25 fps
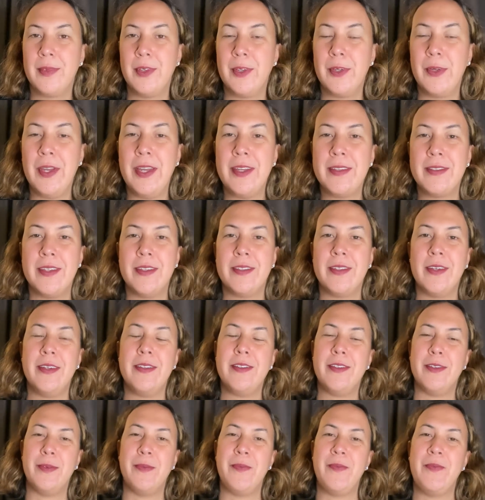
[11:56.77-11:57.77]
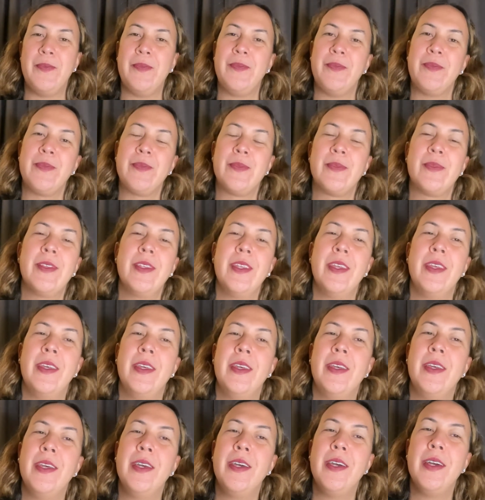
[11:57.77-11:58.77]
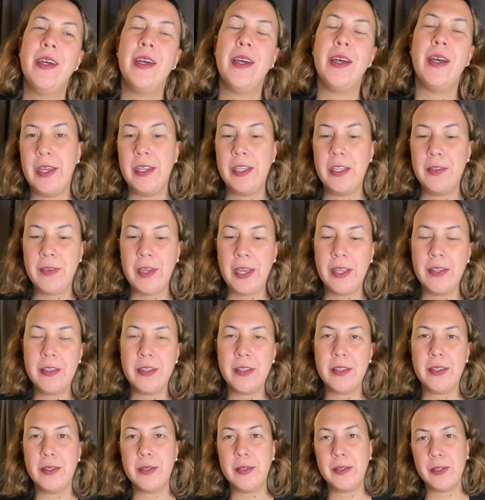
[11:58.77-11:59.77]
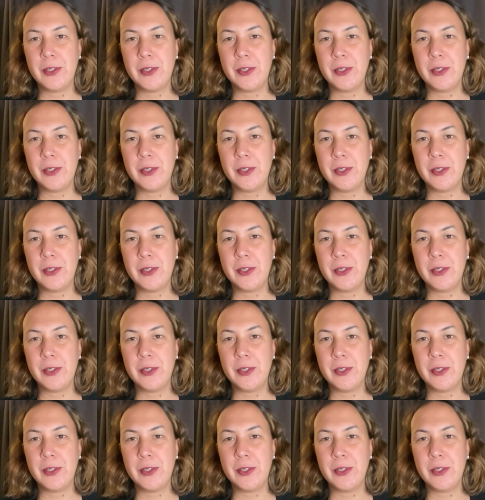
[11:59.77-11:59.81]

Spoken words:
Congrats, that's awesome. And you've had to